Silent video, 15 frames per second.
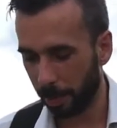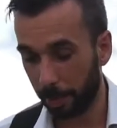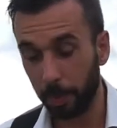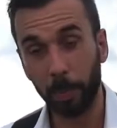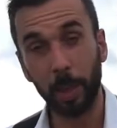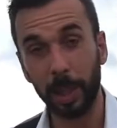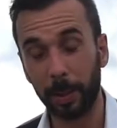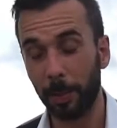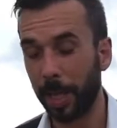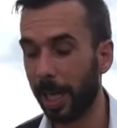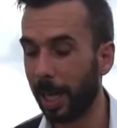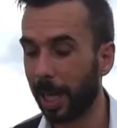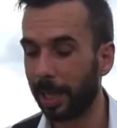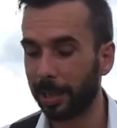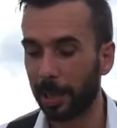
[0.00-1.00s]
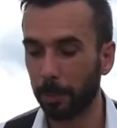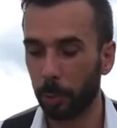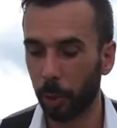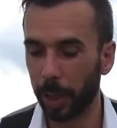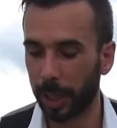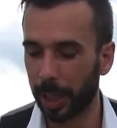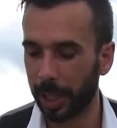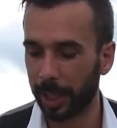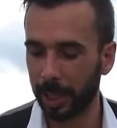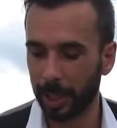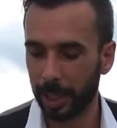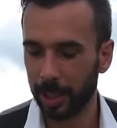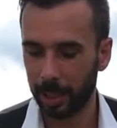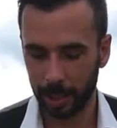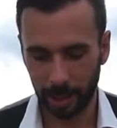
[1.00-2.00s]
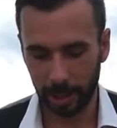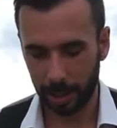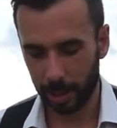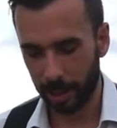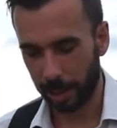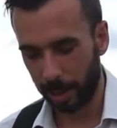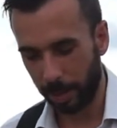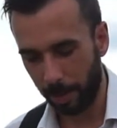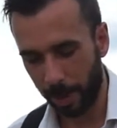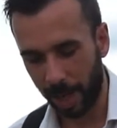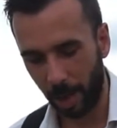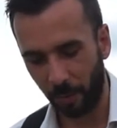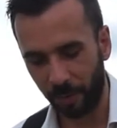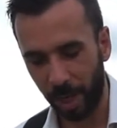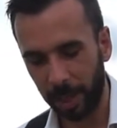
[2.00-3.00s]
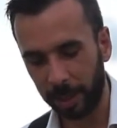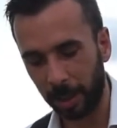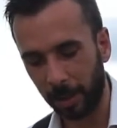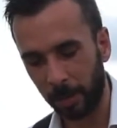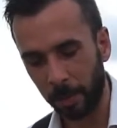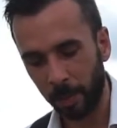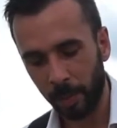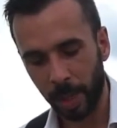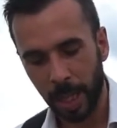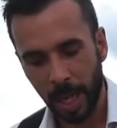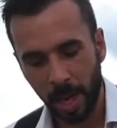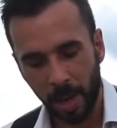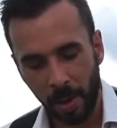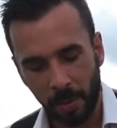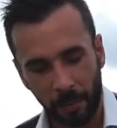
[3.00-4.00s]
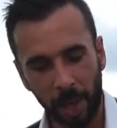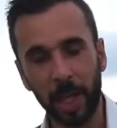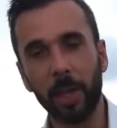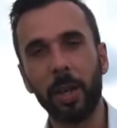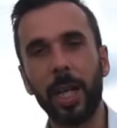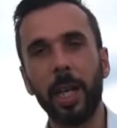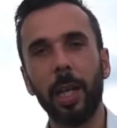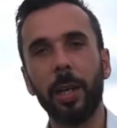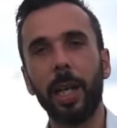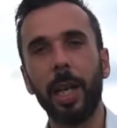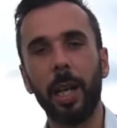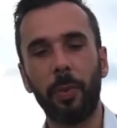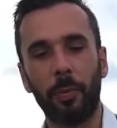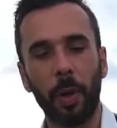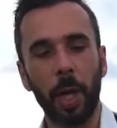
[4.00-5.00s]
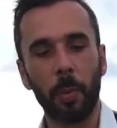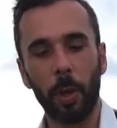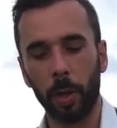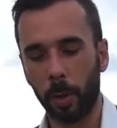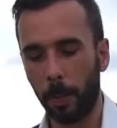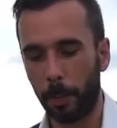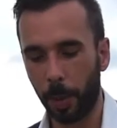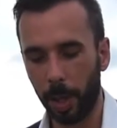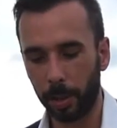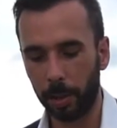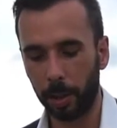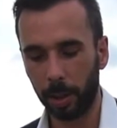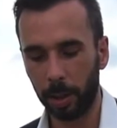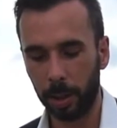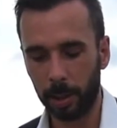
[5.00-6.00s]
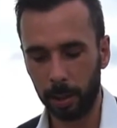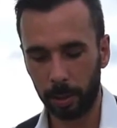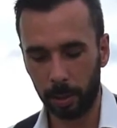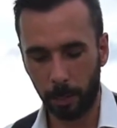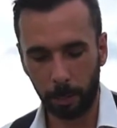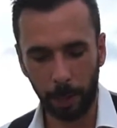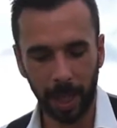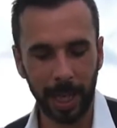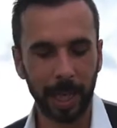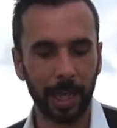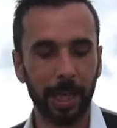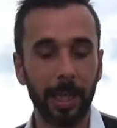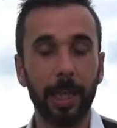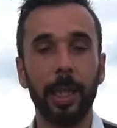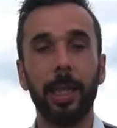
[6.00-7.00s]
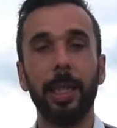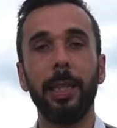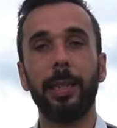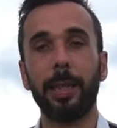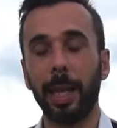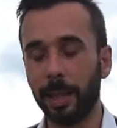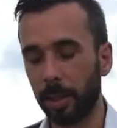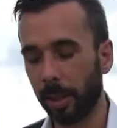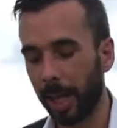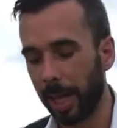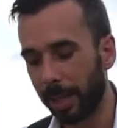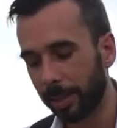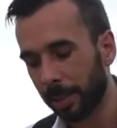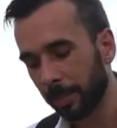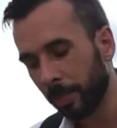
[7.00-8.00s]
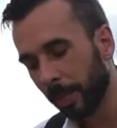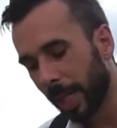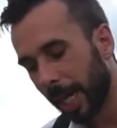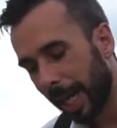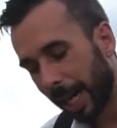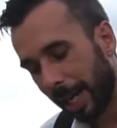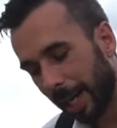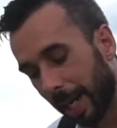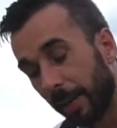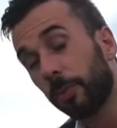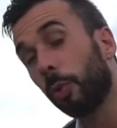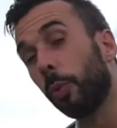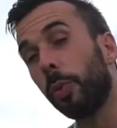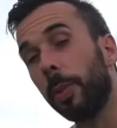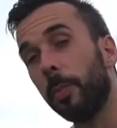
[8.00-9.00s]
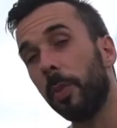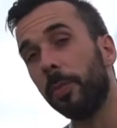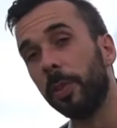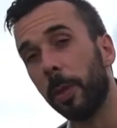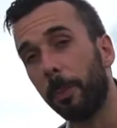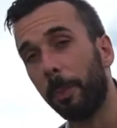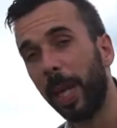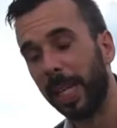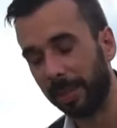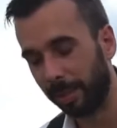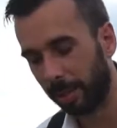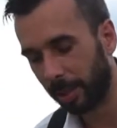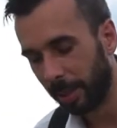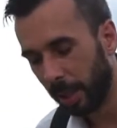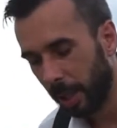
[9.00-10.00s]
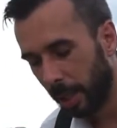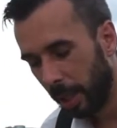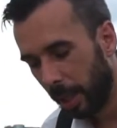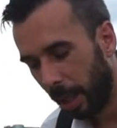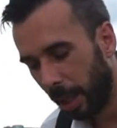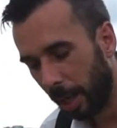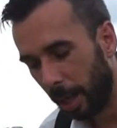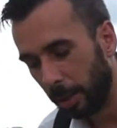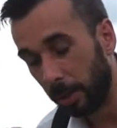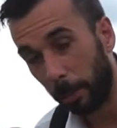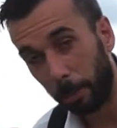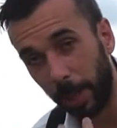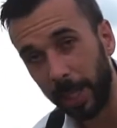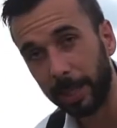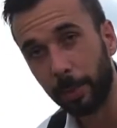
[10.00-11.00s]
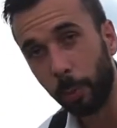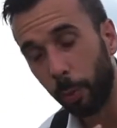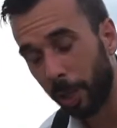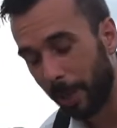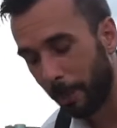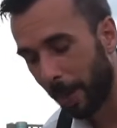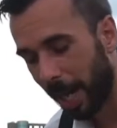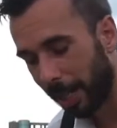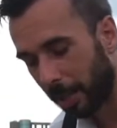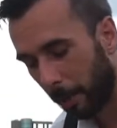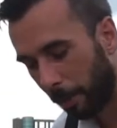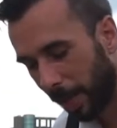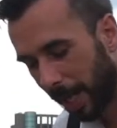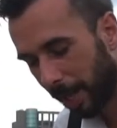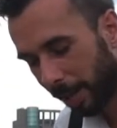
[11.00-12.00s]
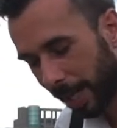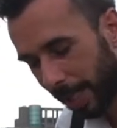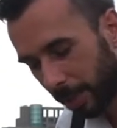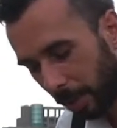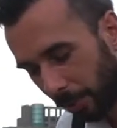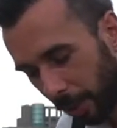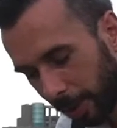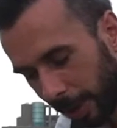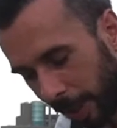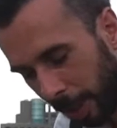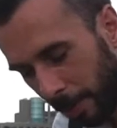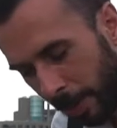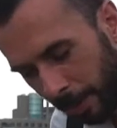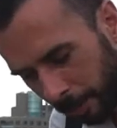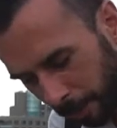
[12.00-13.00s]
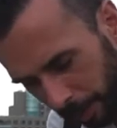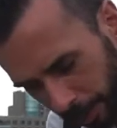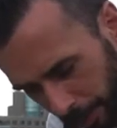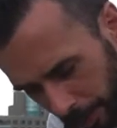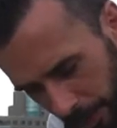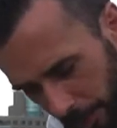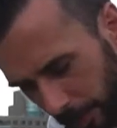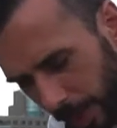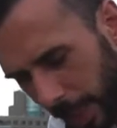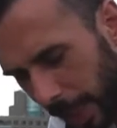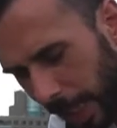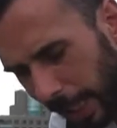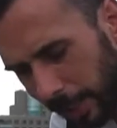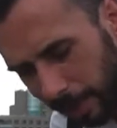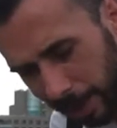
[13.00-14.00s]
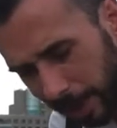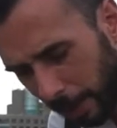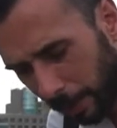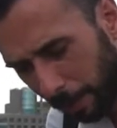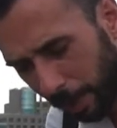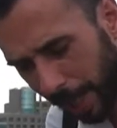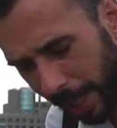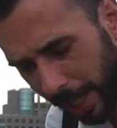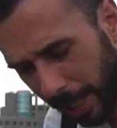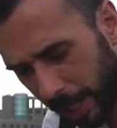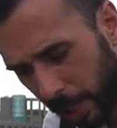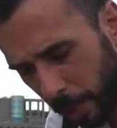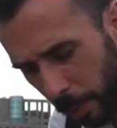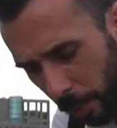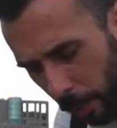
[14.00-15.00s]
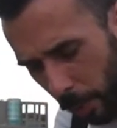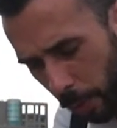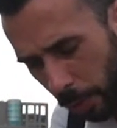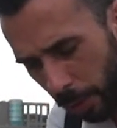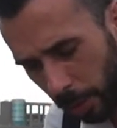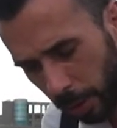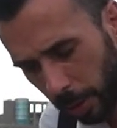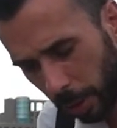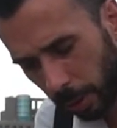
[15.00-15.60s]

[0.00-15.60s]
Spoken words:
me as I'm drinking my old fashioned. Finally, if I want to put the peel inside the glass, I'll have to remove the piece. The piece would impact bitterness over time and simply ruin the